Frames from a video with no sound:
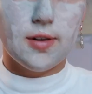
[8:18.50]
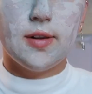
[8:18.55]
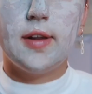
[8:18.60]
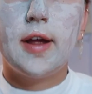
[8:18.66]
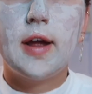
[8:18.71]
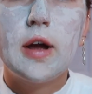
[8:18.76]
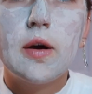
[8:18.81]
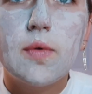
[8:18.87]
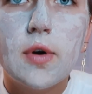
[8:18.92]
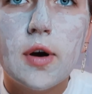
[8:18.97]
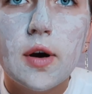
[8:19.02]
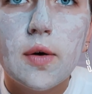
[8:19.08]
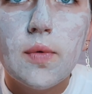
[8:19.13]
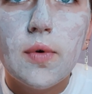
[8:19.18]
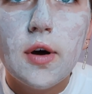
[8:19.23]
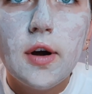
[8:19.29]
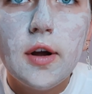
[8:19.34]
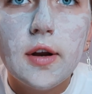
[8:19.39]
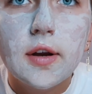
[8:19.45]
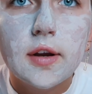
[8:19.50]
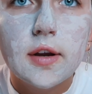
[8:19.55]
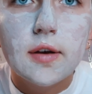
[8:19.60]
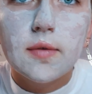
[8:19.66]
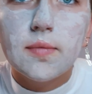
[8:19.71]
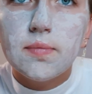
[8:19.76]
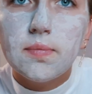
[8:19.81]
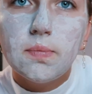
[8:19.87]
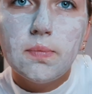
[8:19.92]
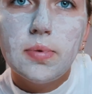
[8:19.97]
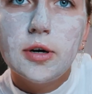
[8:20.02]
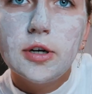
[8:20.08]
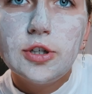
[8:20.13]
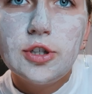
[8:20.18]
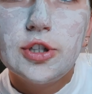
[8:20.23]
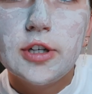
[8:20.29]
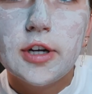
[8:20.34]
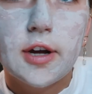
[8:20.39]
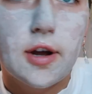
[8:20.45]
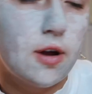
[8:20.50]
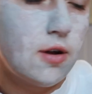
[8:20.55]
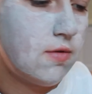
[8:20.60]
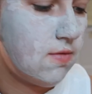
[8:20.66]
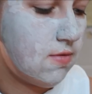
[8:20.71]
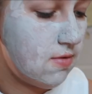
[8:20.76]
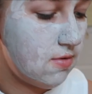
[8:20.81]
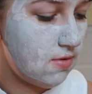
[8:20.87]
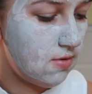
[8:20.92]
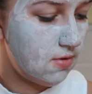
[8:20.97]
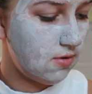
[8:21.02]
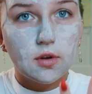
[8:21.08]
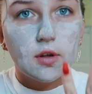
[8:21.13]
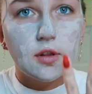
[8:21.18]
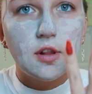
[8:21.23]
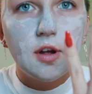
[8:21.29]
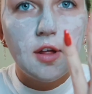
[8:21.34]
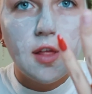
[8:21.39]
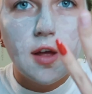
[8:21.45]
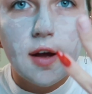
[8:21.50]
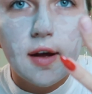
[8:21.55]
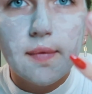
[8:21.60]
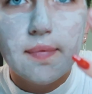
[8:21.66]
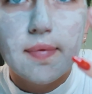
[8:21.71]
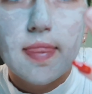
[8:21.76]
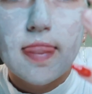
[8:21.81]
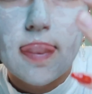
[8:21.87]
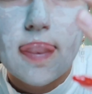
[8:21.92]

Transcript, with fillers: gonna lay it where I want and push down. Look at that.